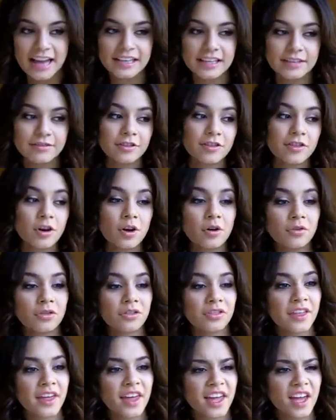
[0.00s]
And even though
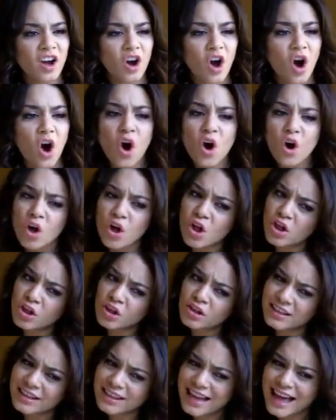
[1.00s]
they
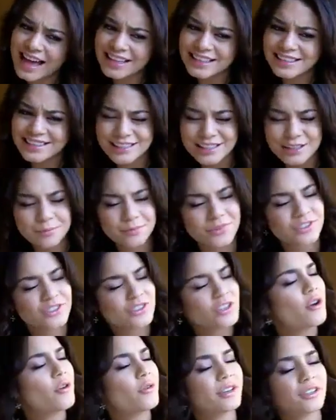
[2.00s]
all kind of seem
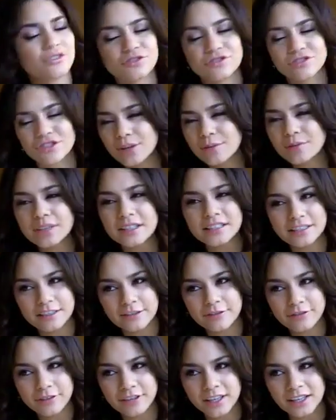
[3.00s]
so extremely
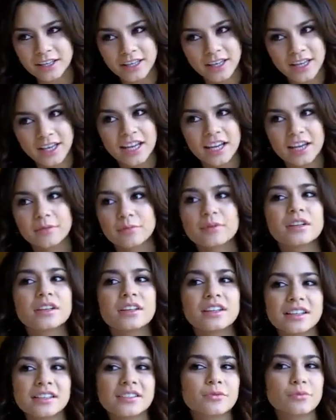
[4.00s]
different, it
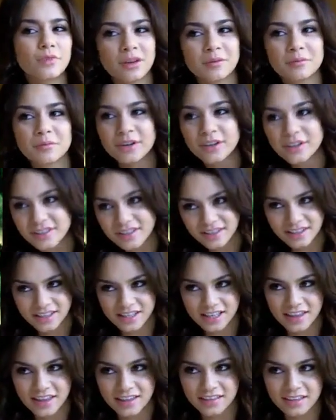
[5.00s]
really is one person.
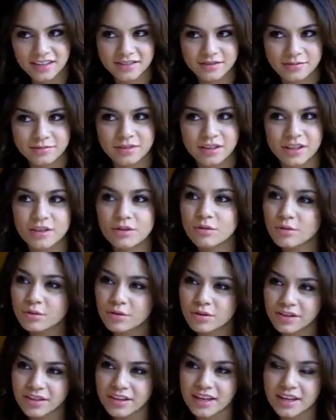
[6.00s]
I think that's a really
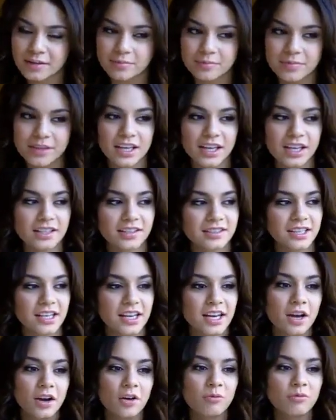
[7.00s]
cool thing because
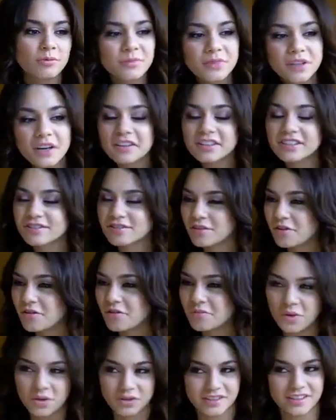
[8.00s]
women are
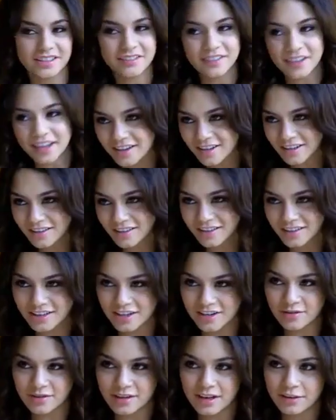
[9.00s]
so multi-layered, and
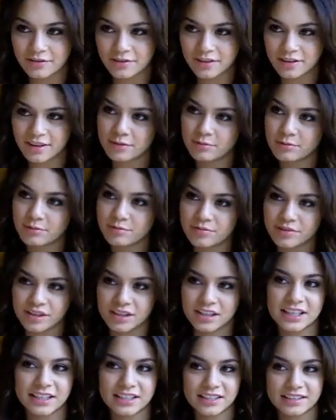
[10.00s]
I feel like we
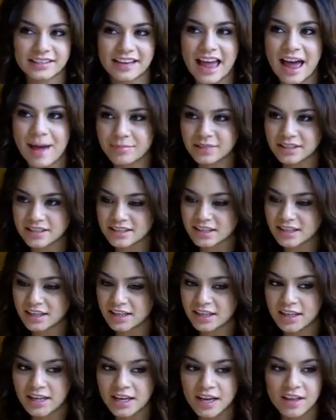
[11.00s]
really get to tap
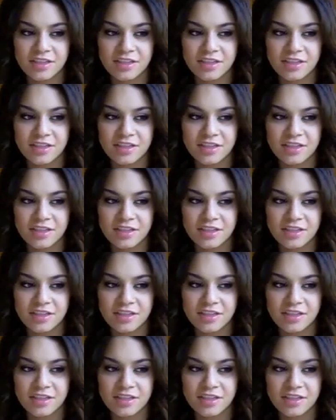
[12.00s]
into